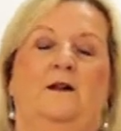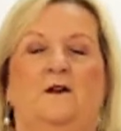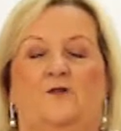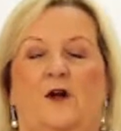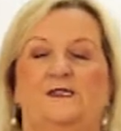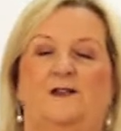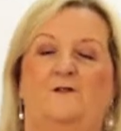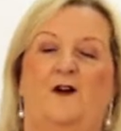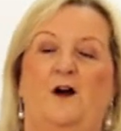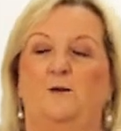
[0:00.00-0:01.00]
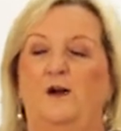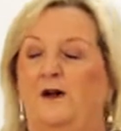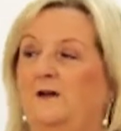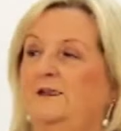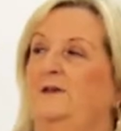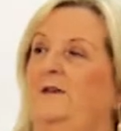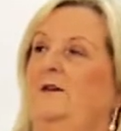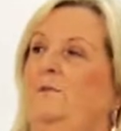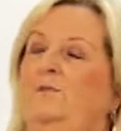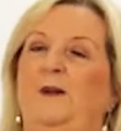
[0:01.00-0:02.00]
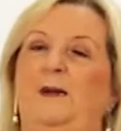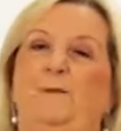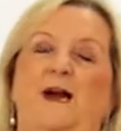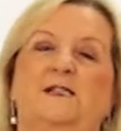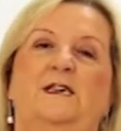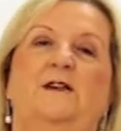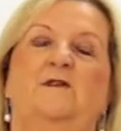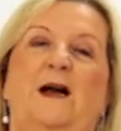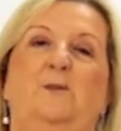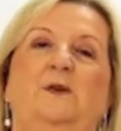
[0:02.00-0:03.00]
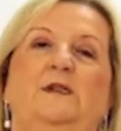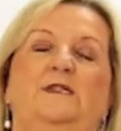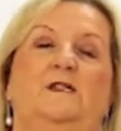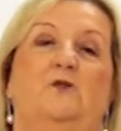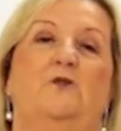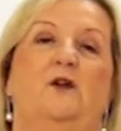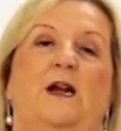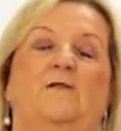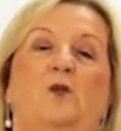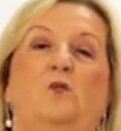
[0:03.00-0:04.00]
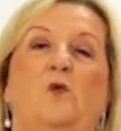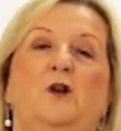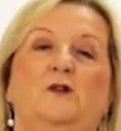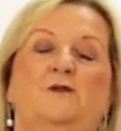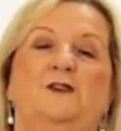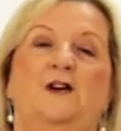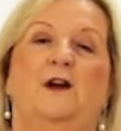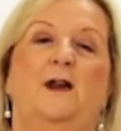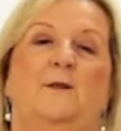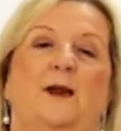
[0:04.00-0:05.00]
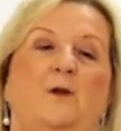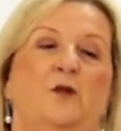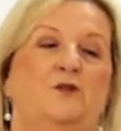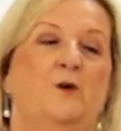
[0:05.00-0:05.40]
Across the farmyard. big basket of apples, so we're going to have a wonderful time, and I wonder